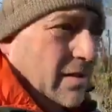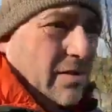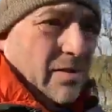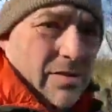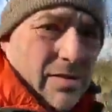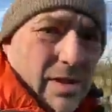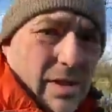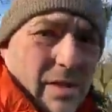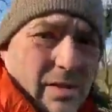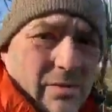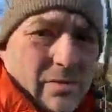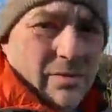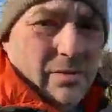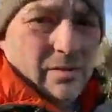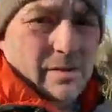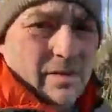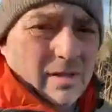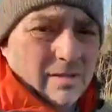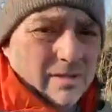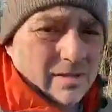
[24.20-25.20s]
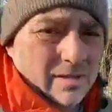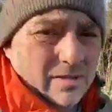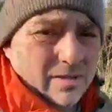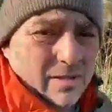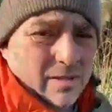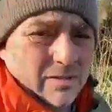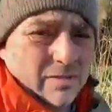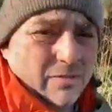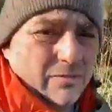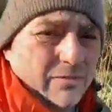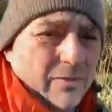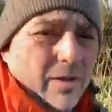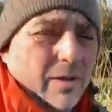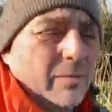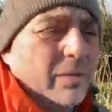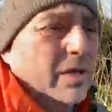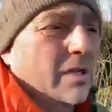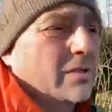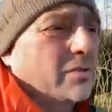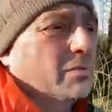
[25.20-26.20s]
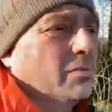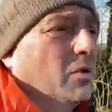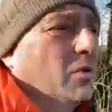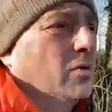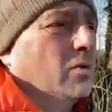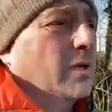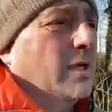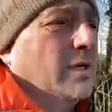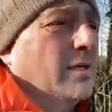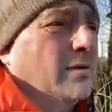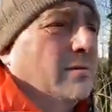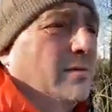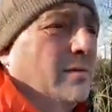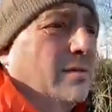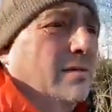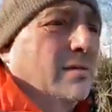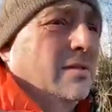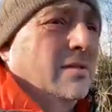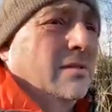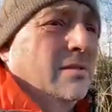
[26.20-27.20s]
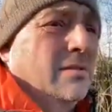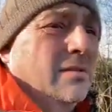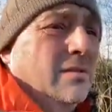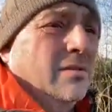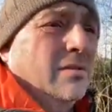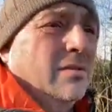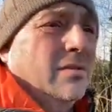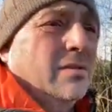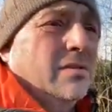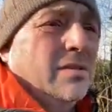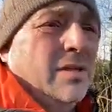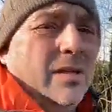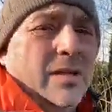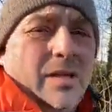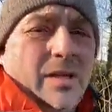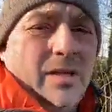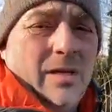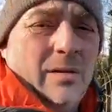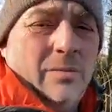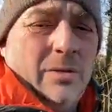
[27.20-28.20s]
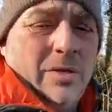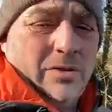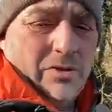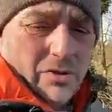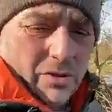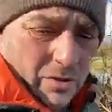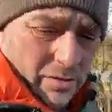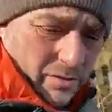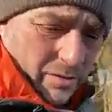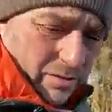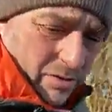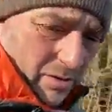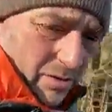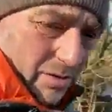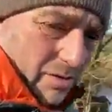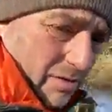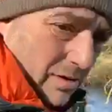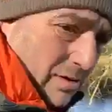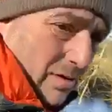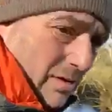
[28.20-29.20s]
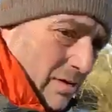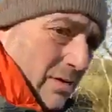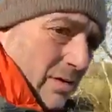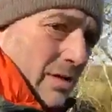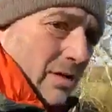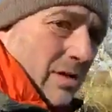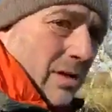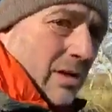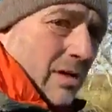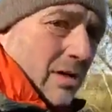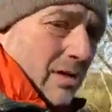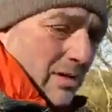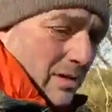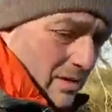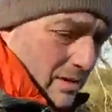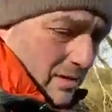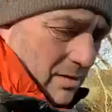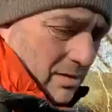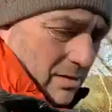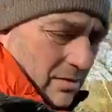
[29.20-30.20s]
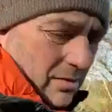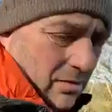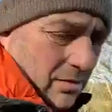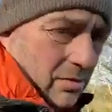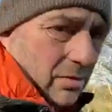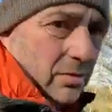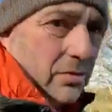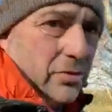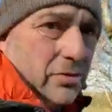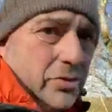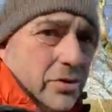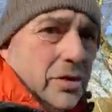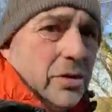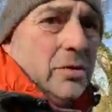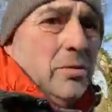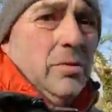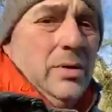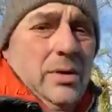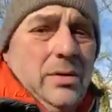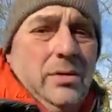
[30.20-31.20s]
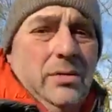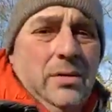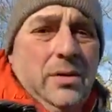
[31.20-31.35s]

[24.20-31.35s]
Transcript: So as it's such a fabulous morning, I'm going to take a couple of shots. Not quite sure where I'm